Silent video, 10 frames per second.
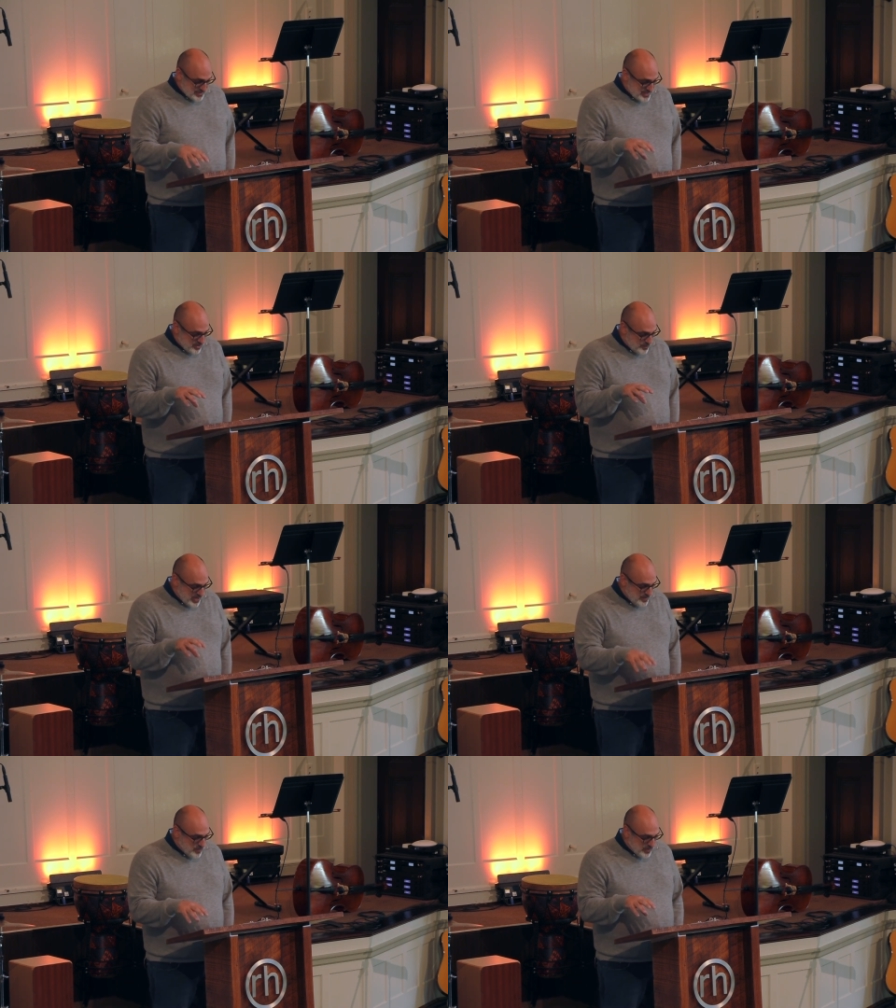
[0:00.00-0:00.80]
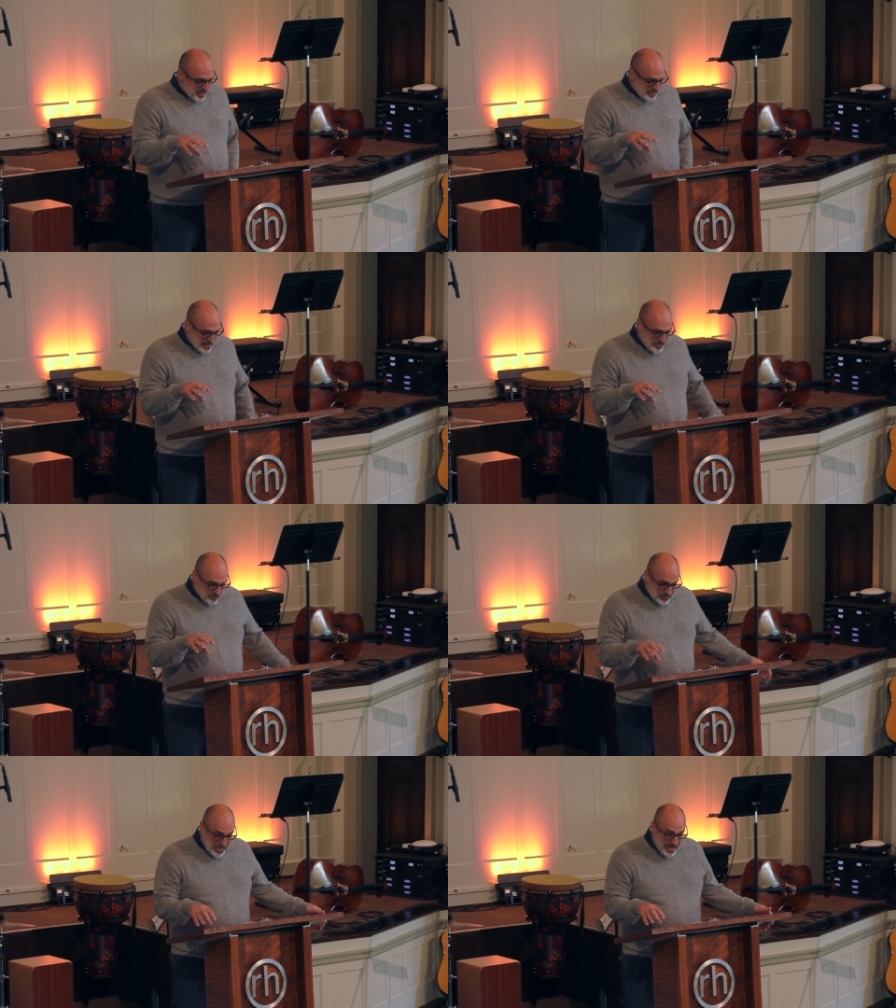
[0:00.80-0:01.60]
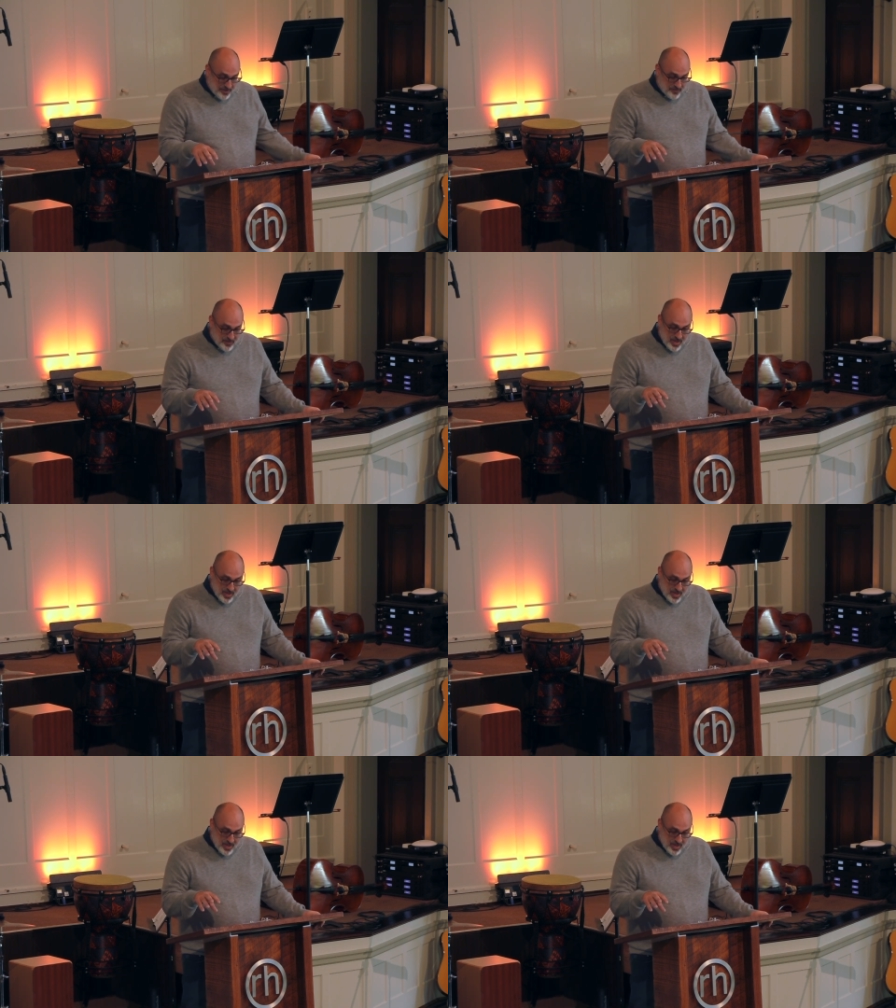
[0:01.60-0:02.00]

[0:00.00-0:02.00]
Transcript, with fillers: There are people in, in your life